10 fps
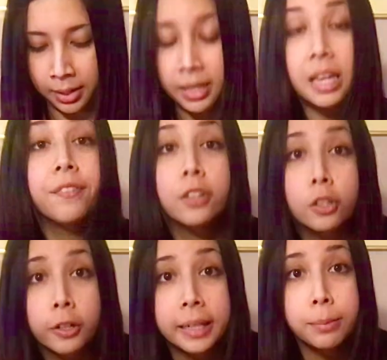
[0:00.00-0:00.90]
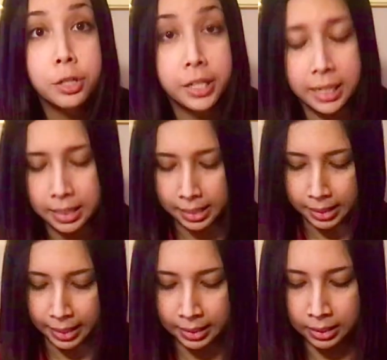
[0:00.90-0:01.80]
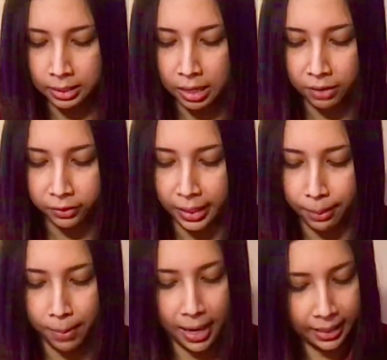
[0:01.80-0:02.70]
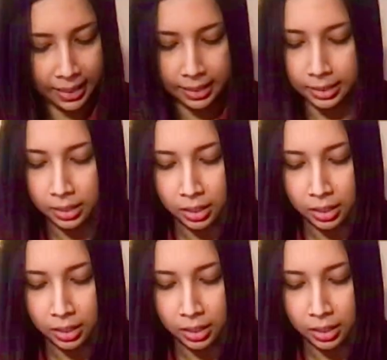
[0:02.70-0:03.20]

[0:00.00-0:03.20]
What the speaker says: If your cream cheese is nice and soft like mine is,